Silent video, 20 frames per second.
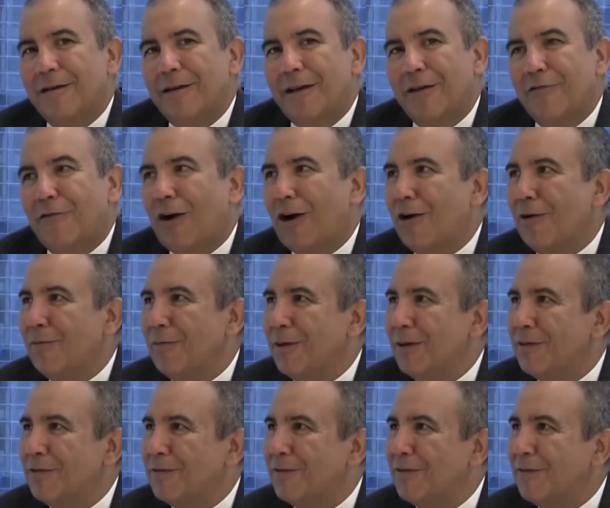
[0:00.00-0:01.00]

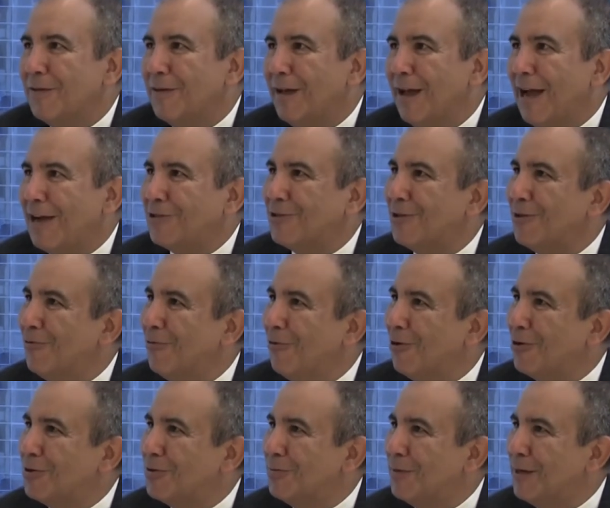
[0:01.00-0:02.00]
environment's actually
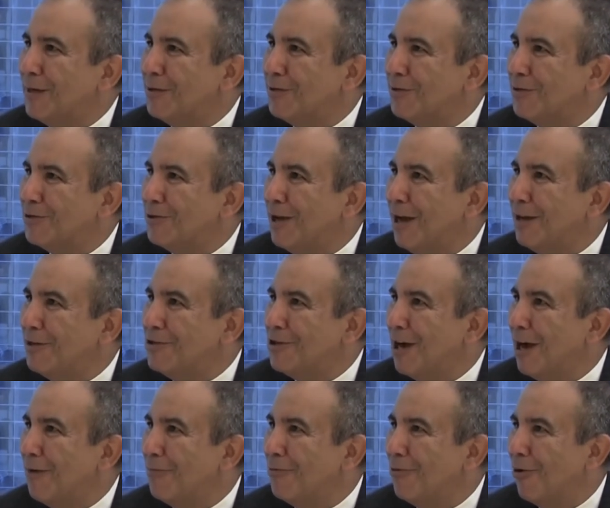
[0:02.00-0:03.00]
worse because there's not
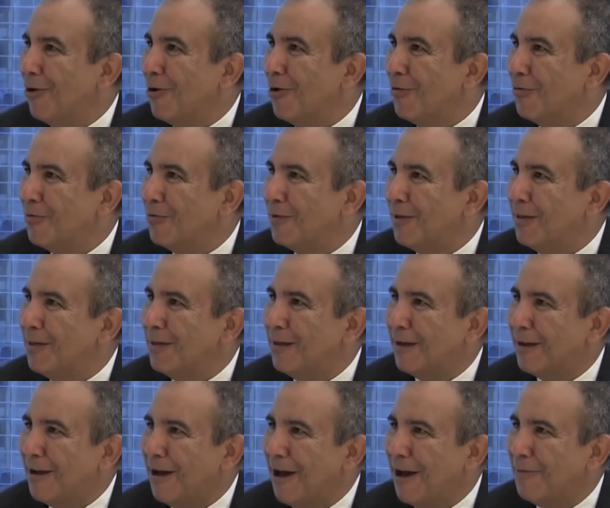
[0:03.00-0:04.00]
job growth and the
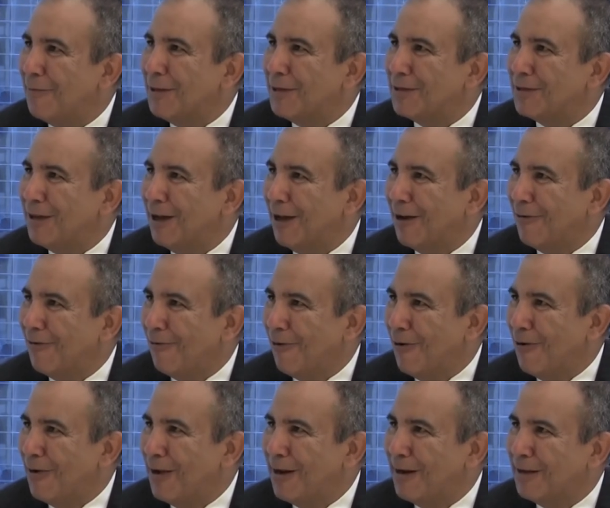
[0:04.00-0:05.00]
economy is not
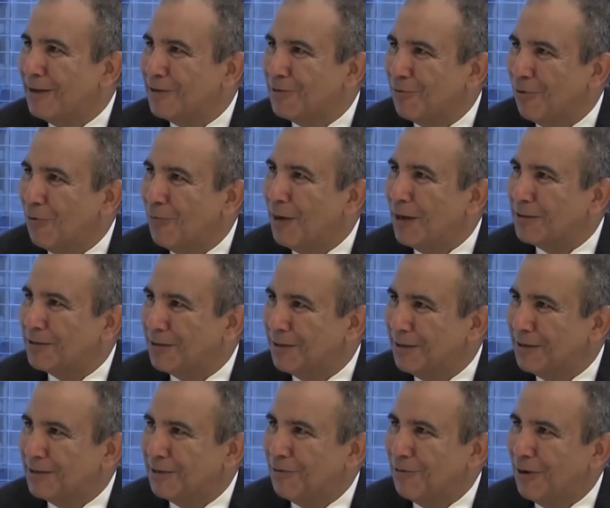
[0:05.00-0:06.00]
growing as robustly
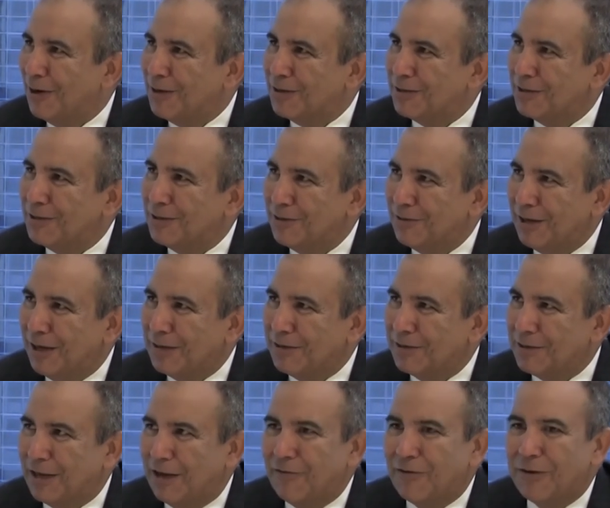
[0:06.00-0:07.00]
as it was in
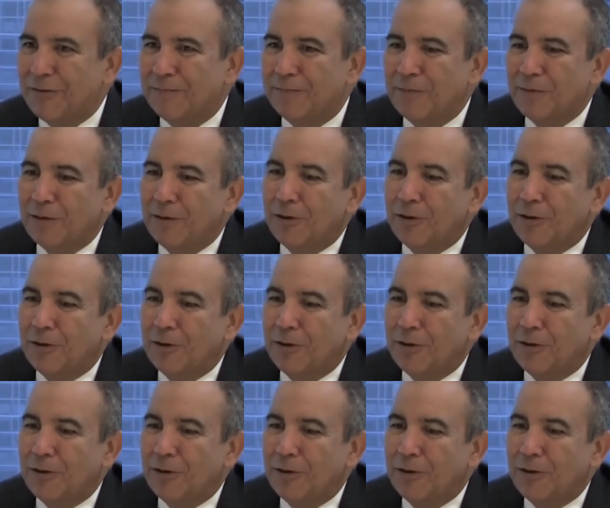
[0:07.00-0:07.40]
2007.